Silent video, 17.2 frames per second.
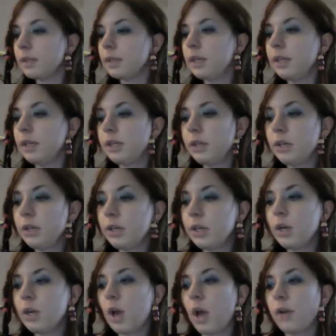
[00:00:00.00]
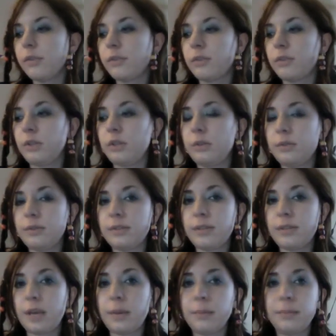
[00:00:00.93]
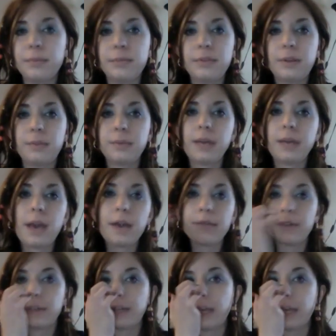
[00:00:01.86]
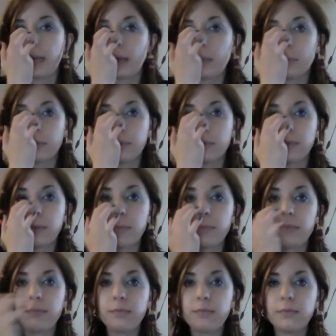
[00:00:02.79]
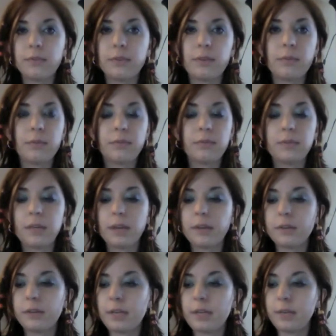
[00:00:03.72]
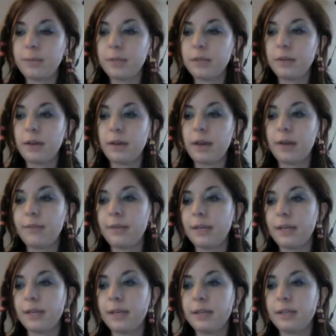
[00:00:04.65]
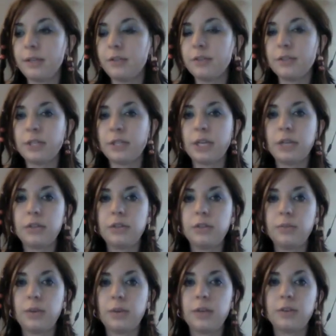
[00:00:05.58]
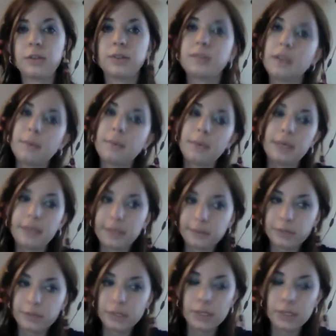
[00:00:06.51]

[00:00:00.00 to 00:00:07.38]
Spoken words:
You can also use some gaffer tape or some of the other tape that you have handy, just not too much because that might get a little